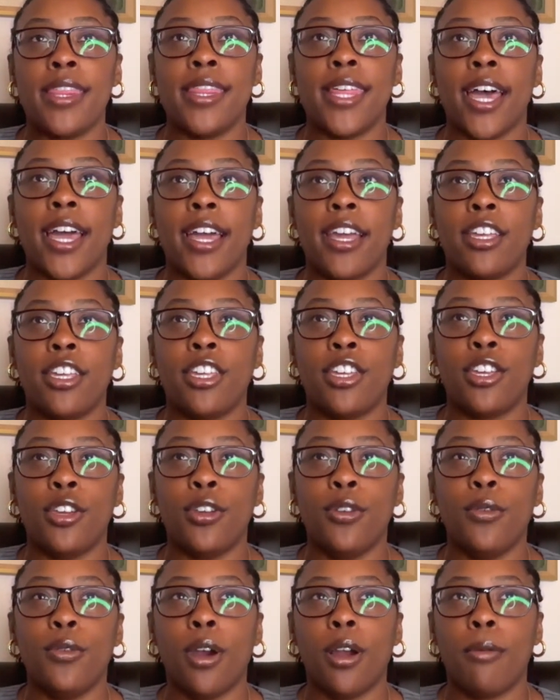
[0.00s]
that
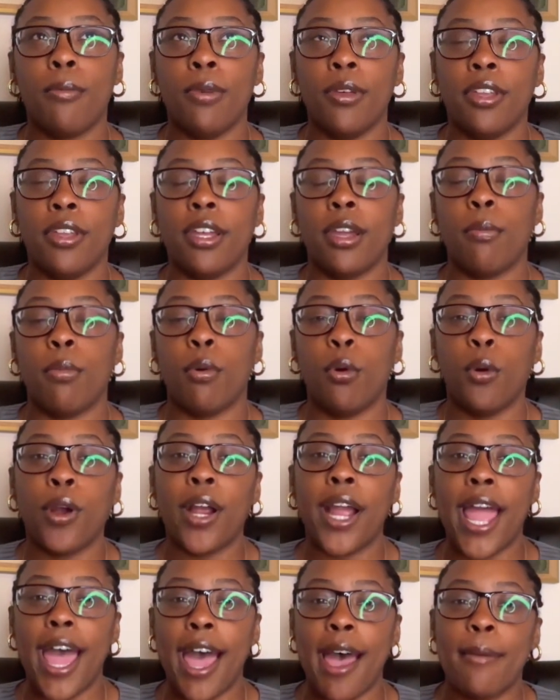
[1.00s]
you are building a
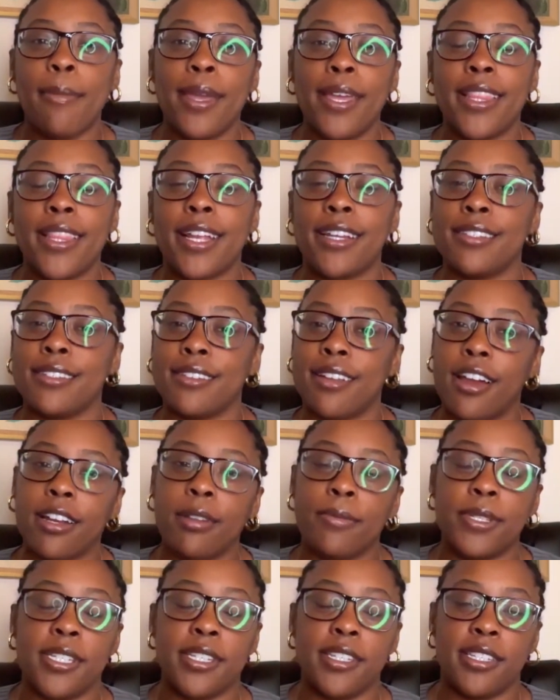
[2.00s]
poor habit that is not
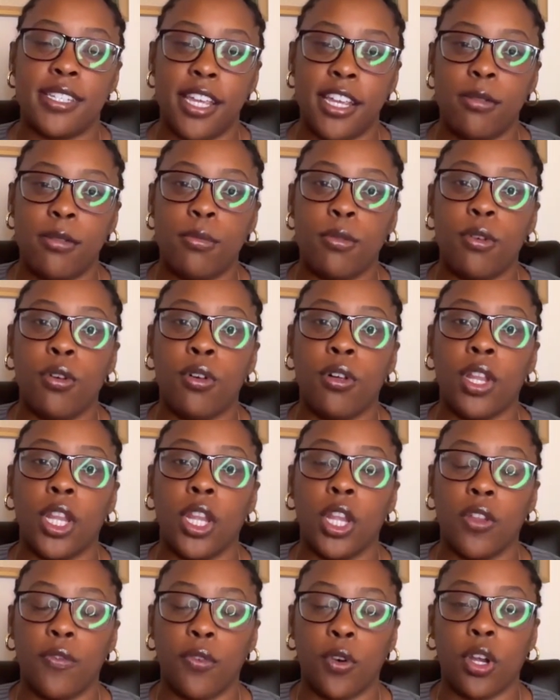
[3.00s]
going to be sustainable
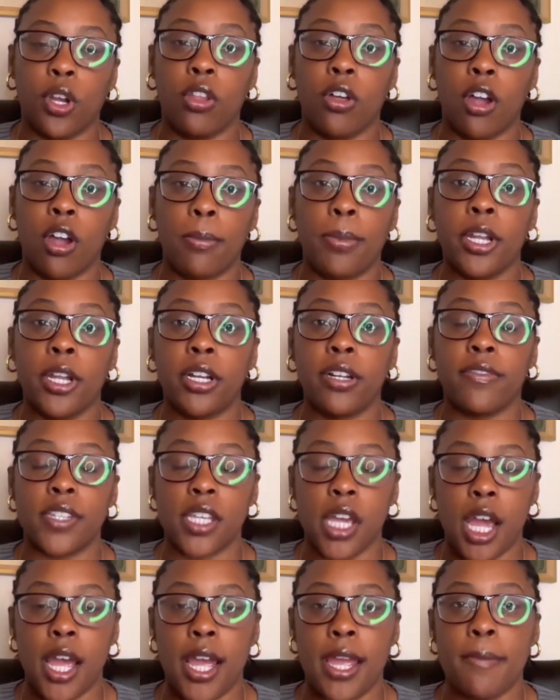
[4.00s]
for a long period of
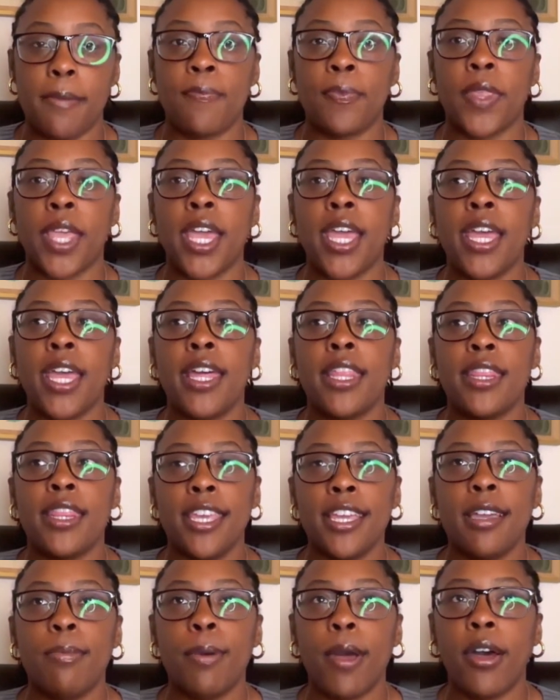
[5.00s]
time,
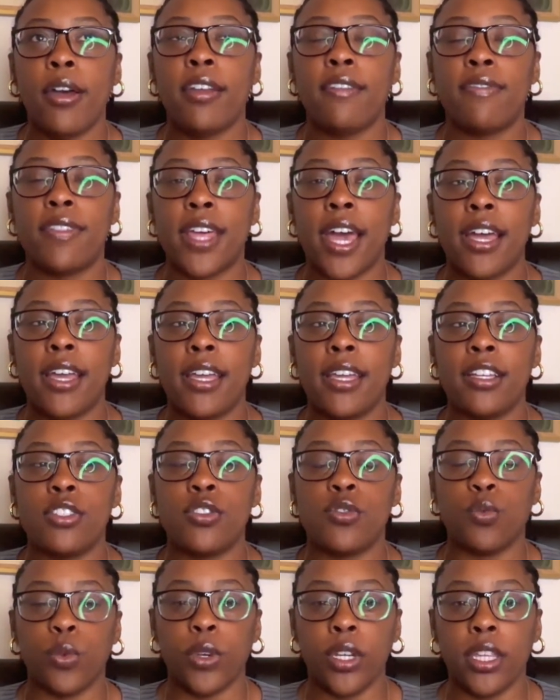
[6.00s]
think about if that
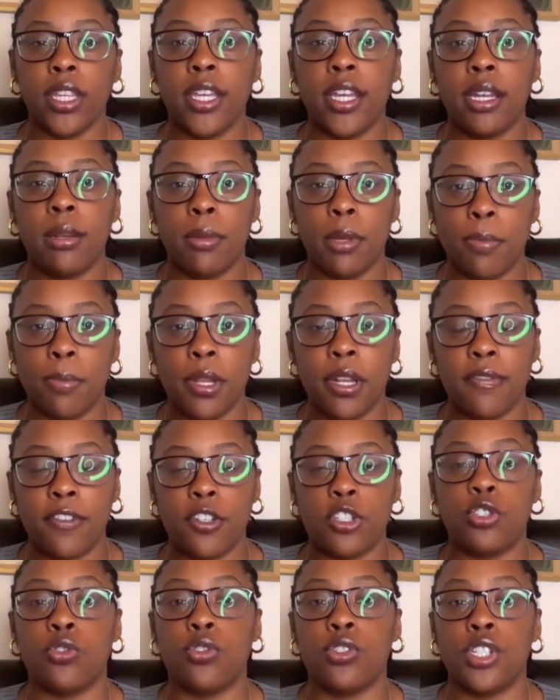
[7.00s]
is really going to be
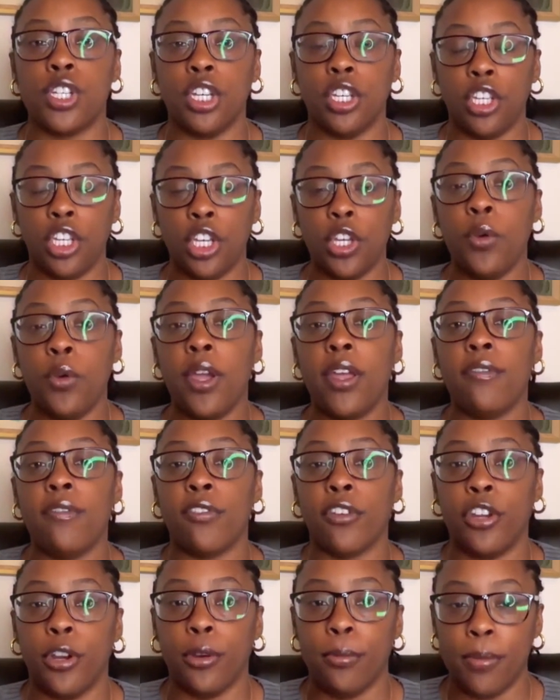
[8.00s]
beneficial to you and
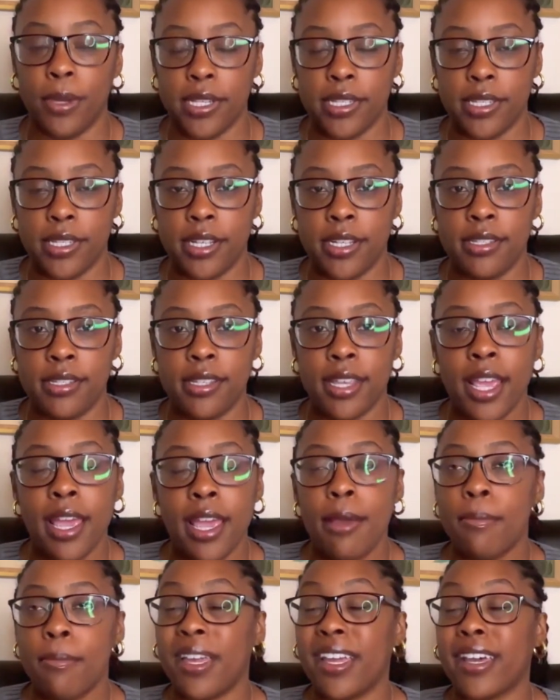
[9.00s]
for your business.
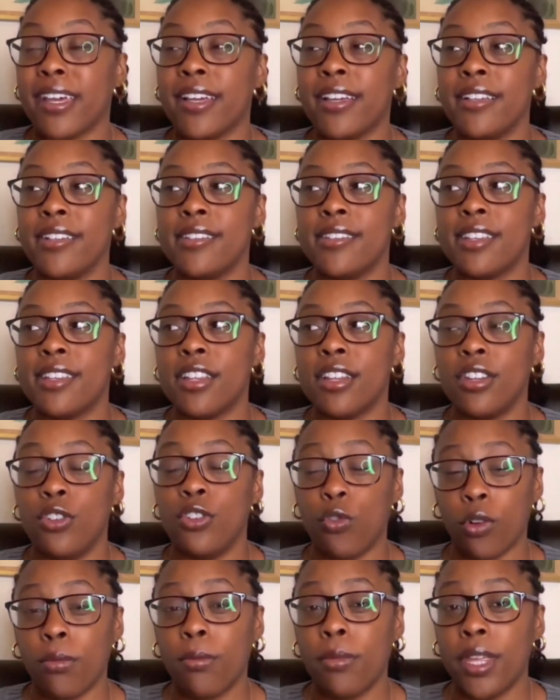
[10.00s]
Because
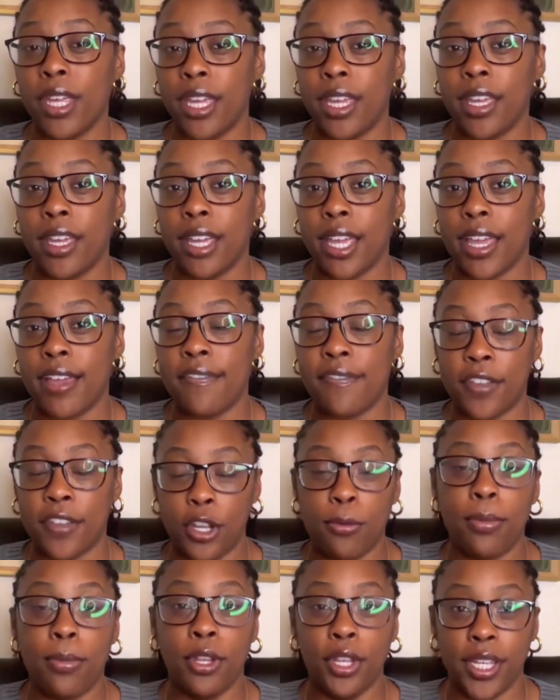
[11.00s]
normally, if
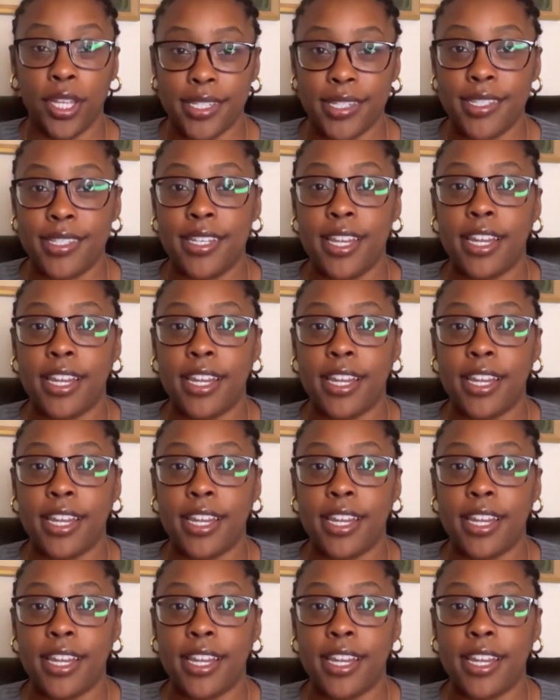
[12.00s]
you're building